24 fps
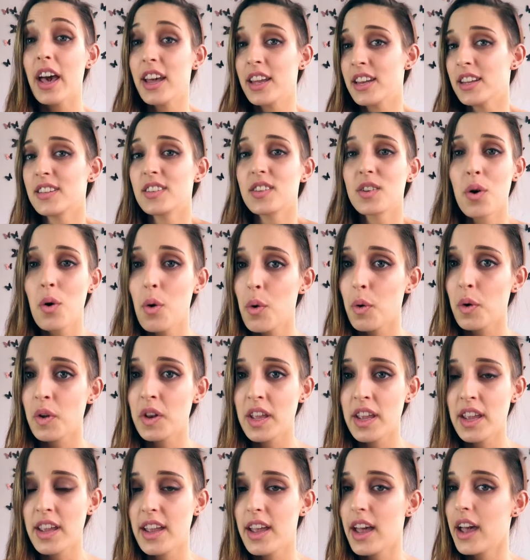And it's
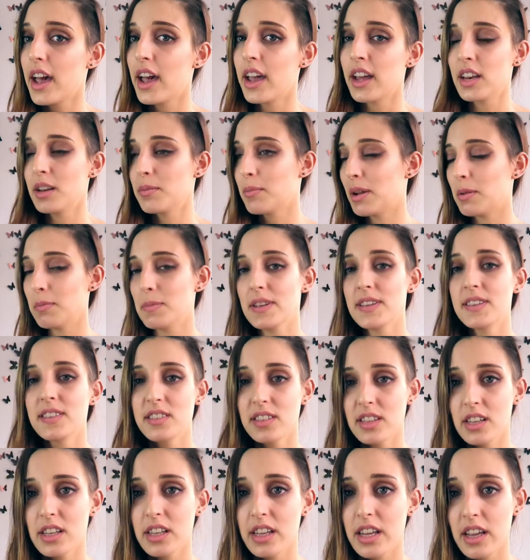corny and it might be
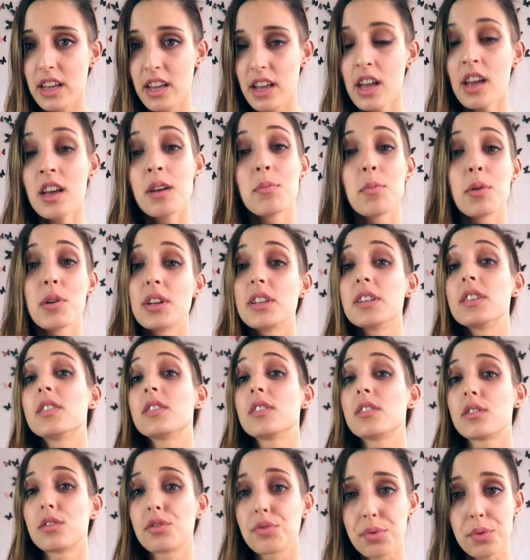silly, but
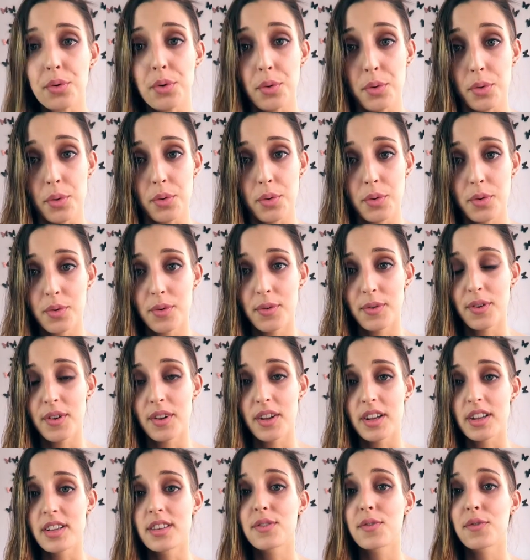it's true.
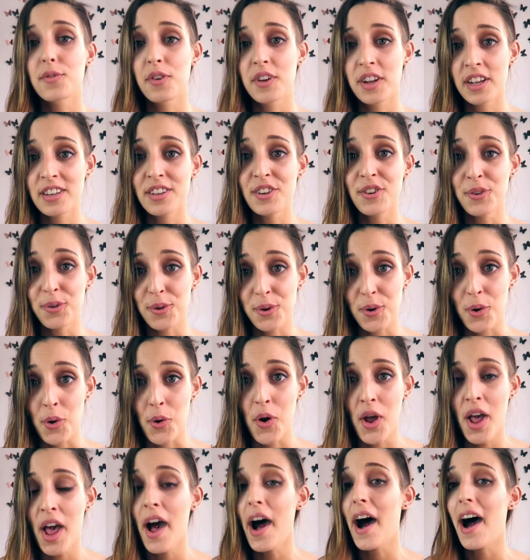It's friggin' true.
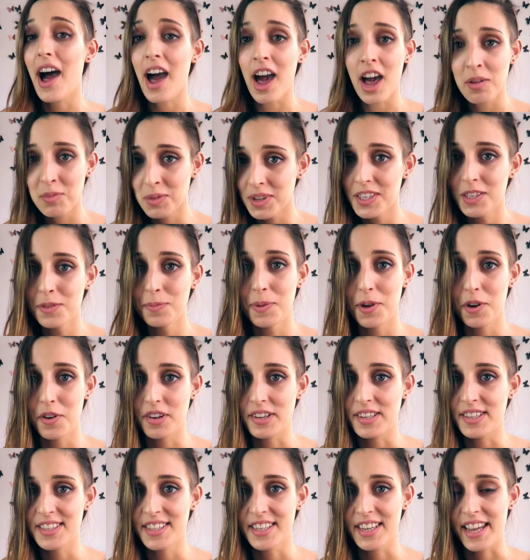I'm
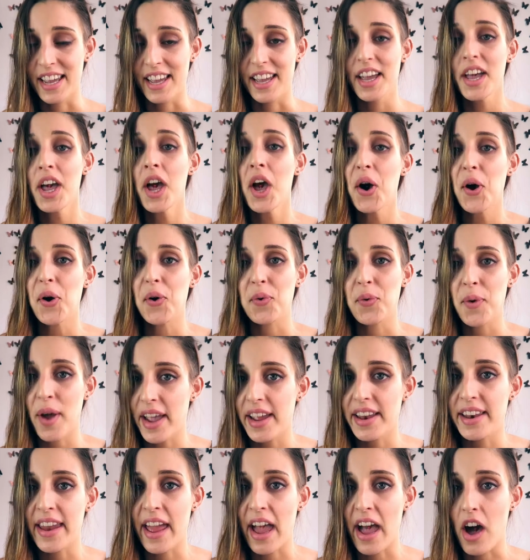experiencing it
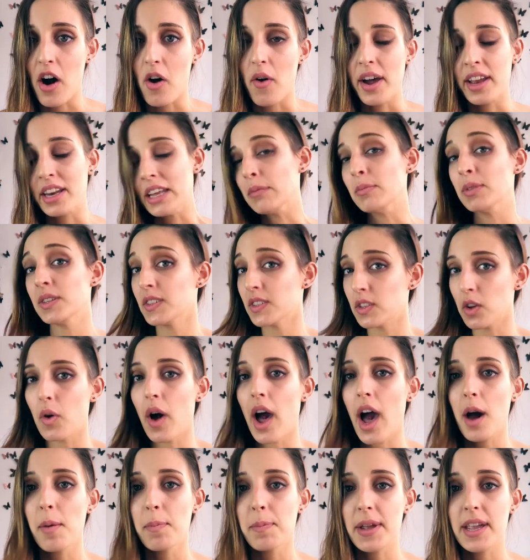right now and I'm so
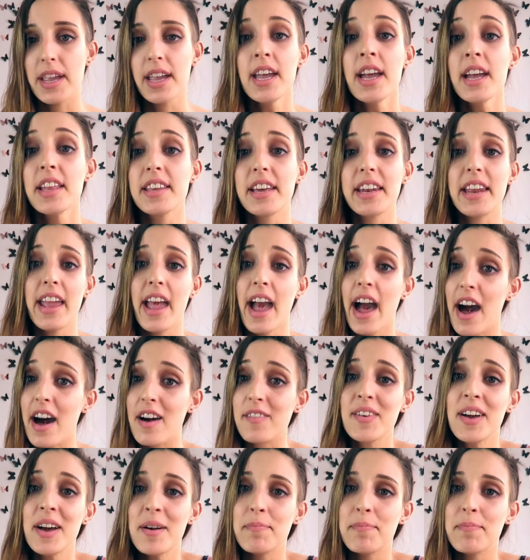happy that I have